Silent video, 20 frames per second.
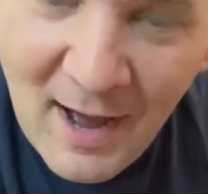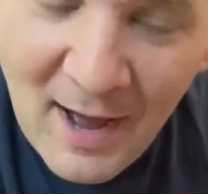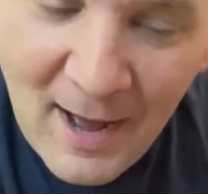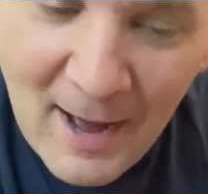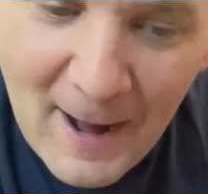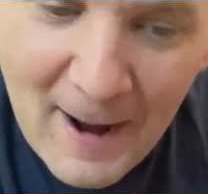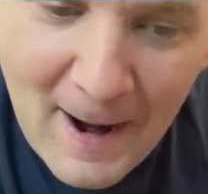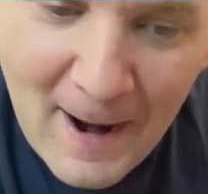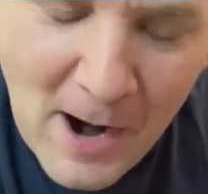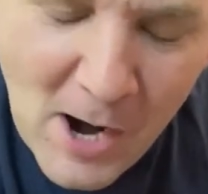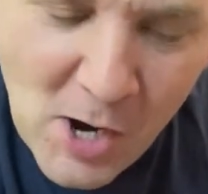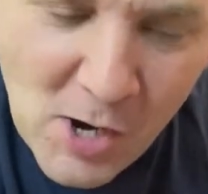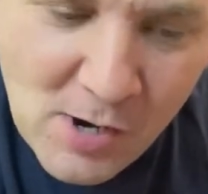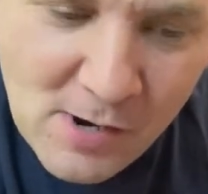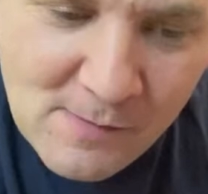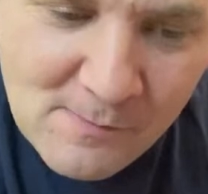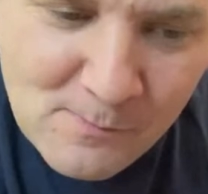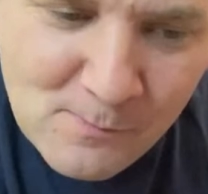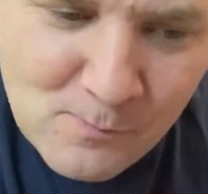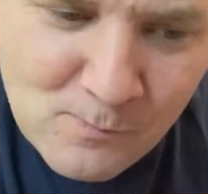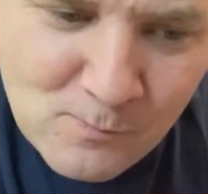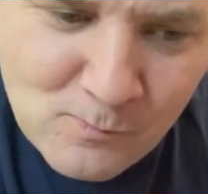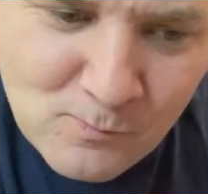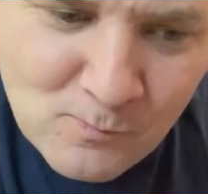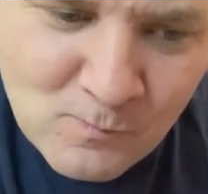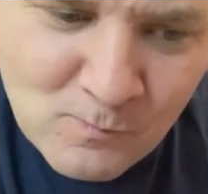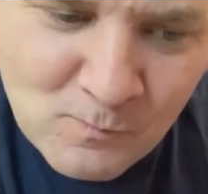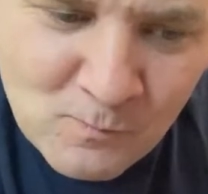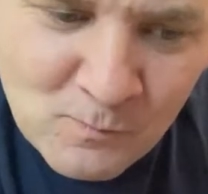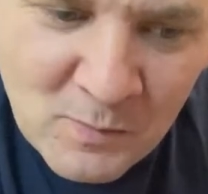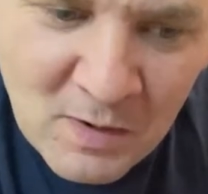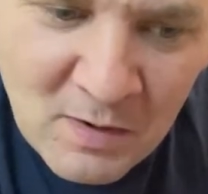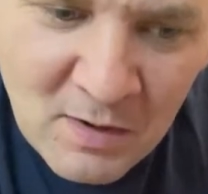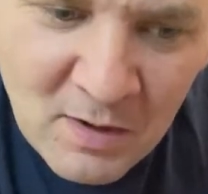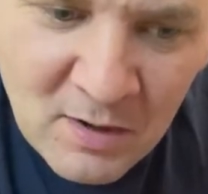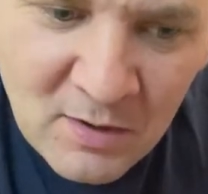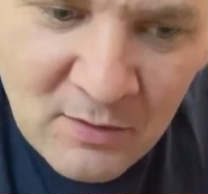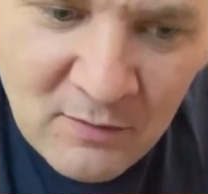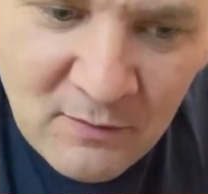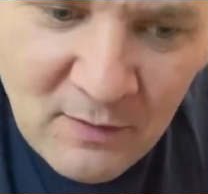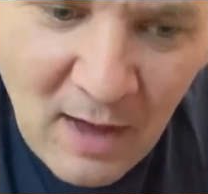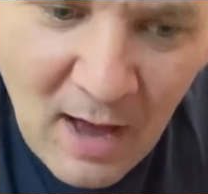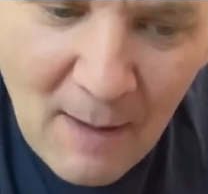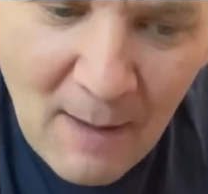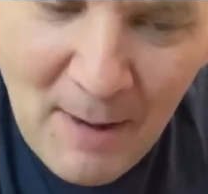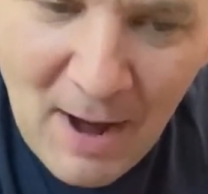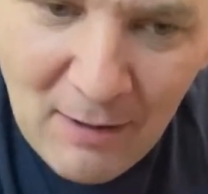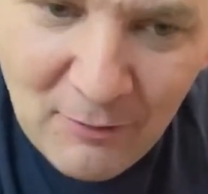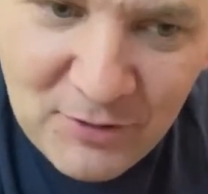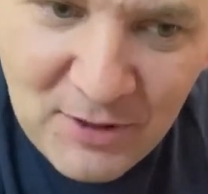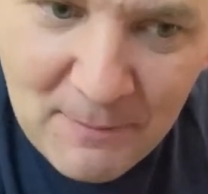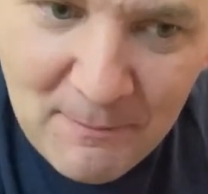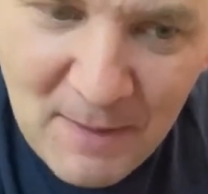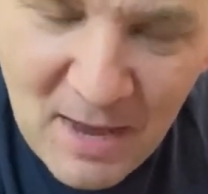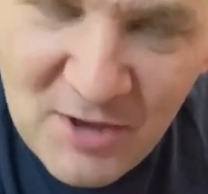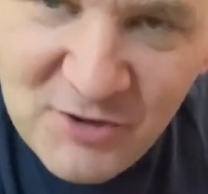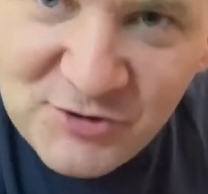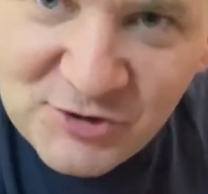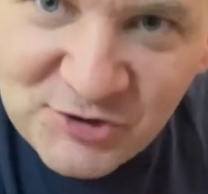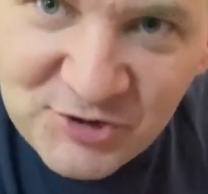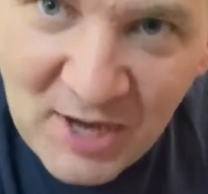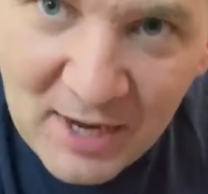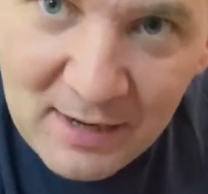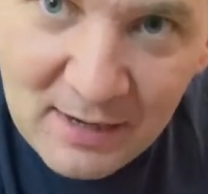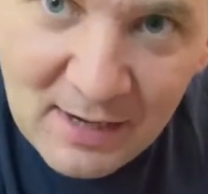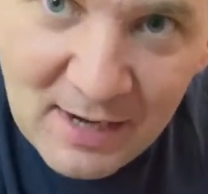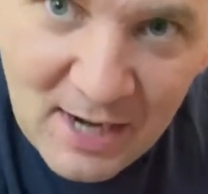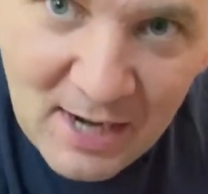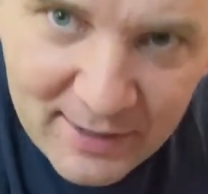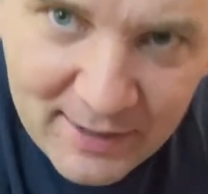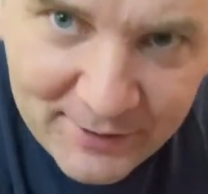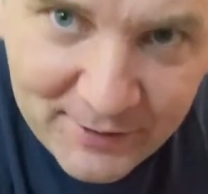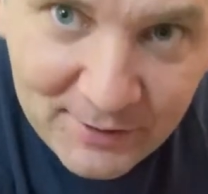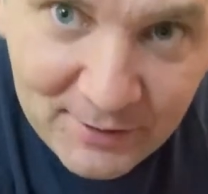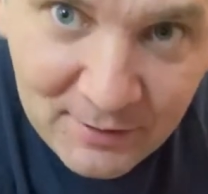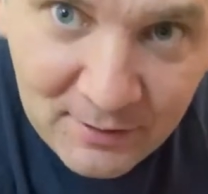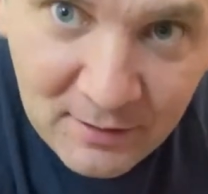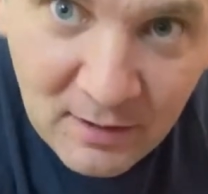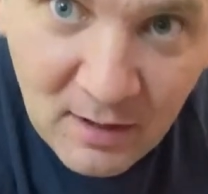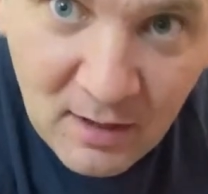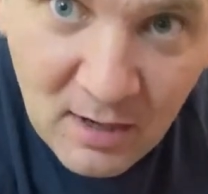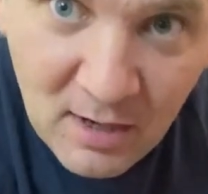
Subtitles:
Um, about the major scale, learn